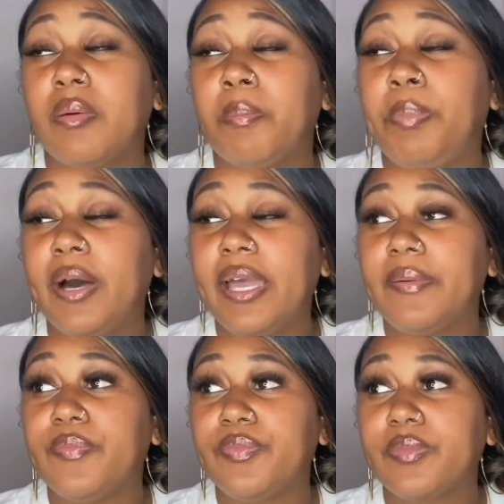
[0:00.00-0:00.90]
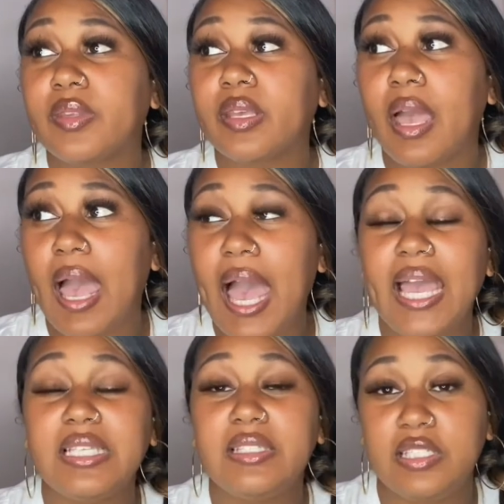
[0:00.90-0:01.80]
but
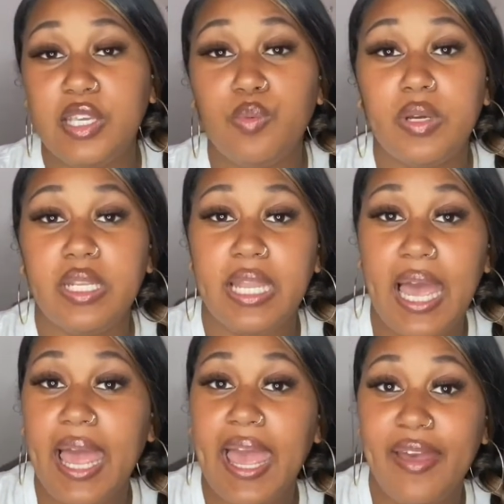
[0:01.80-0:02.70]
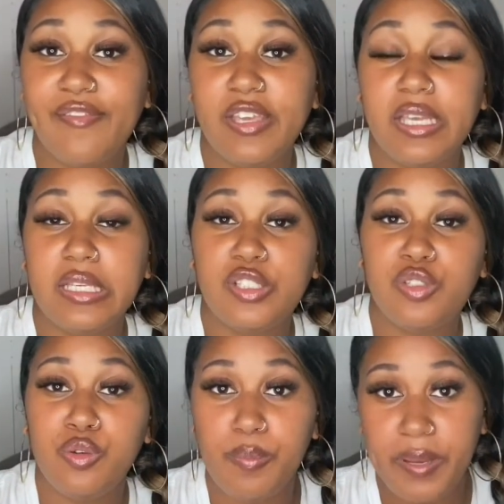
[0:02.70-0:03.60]
I see what not having
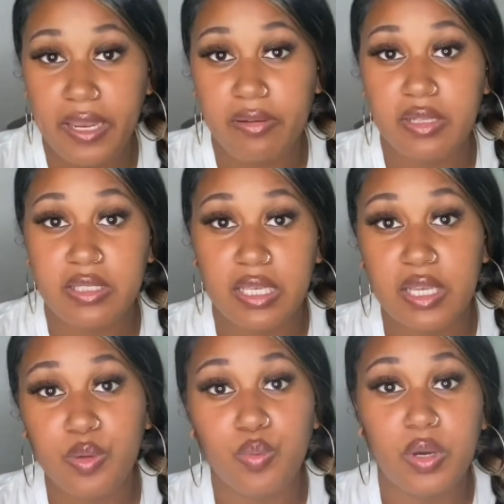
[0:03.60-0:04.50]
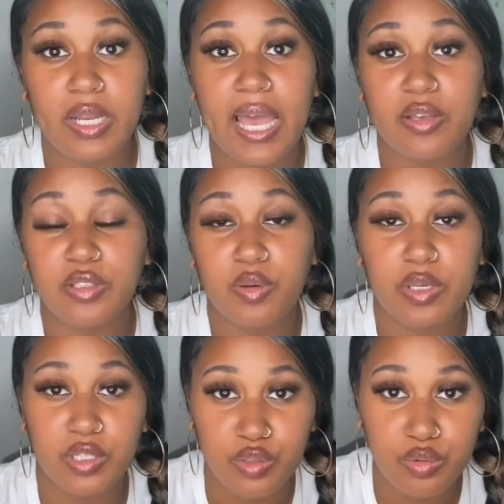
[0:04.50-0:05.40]
two parents in one
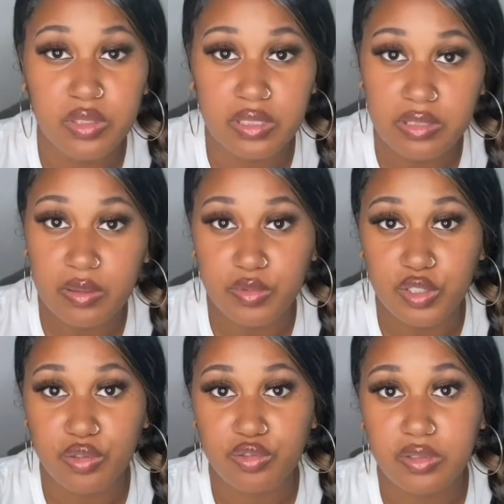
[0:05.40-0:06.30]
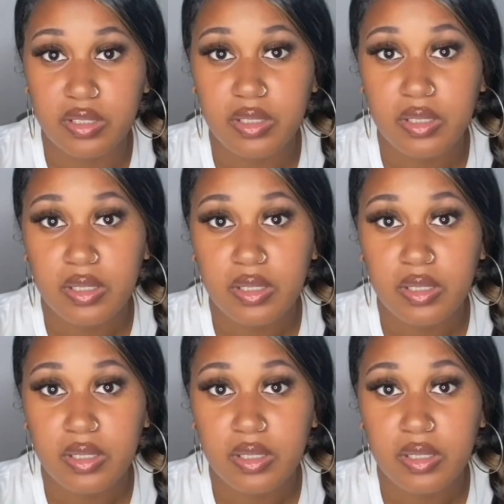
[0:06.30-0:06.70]
household can do to some children.